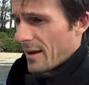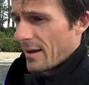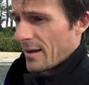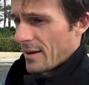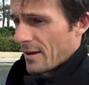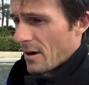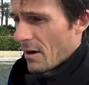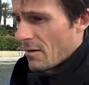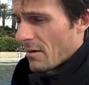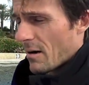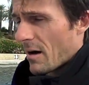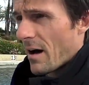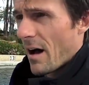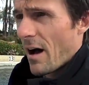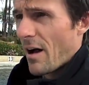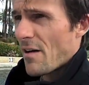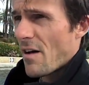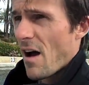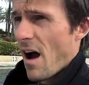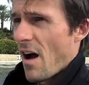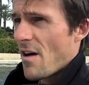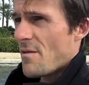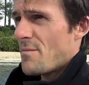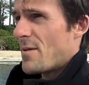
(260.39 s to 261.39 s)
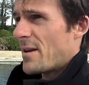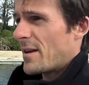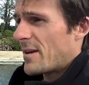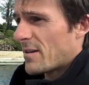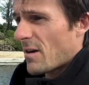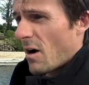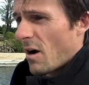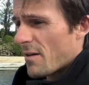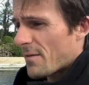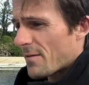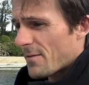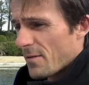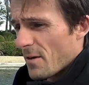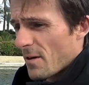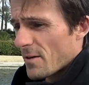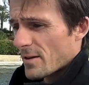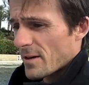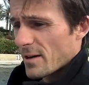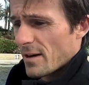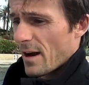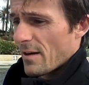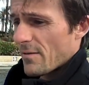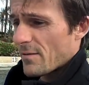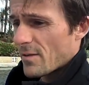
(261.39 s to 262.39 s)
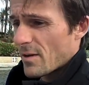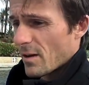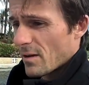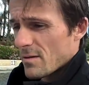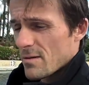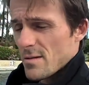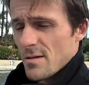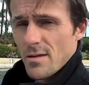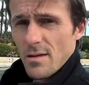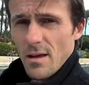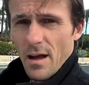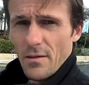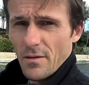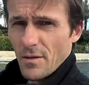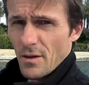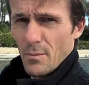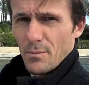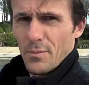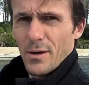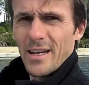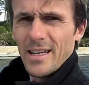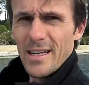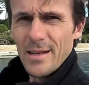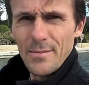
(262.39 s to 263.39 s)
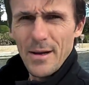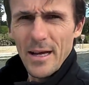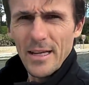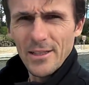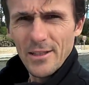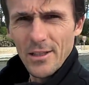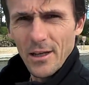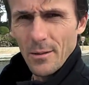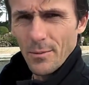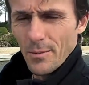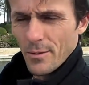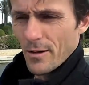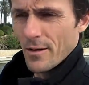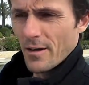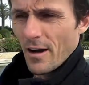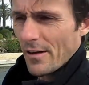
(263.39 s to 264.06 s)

you know, I, I've been out front and I've done, I've completely messed up.